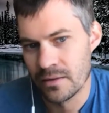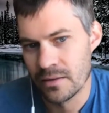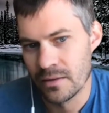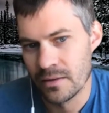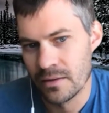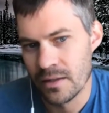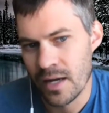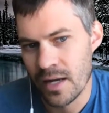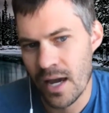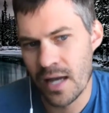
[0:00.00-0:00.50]

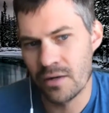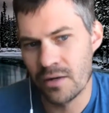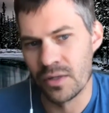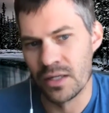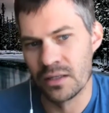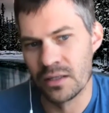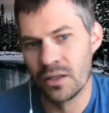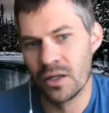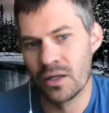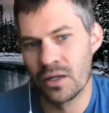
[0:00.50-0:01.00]
Henry
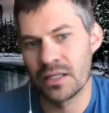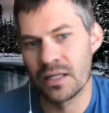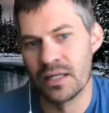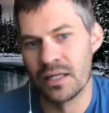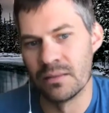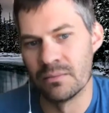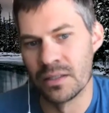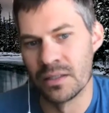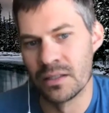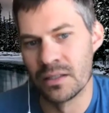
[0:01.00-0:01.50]
looked at
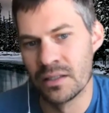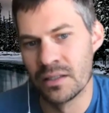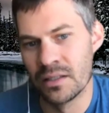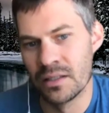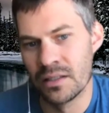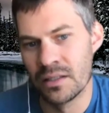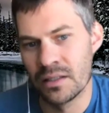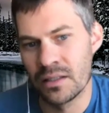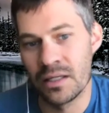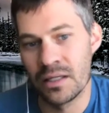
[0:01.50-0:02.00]
him
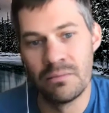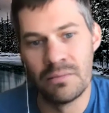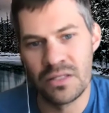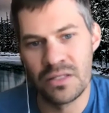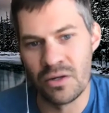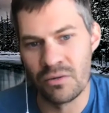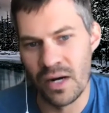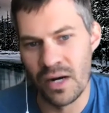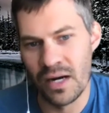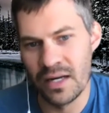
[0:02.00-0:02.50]

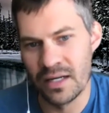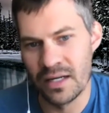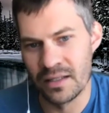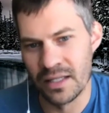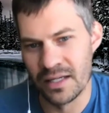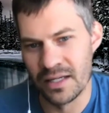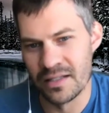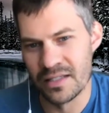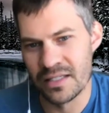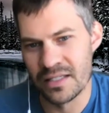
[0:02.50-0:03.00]
commiseratingly
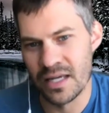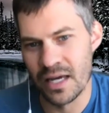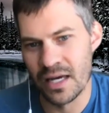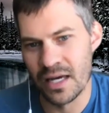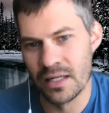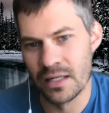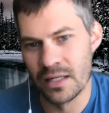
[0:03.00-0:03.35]
and said,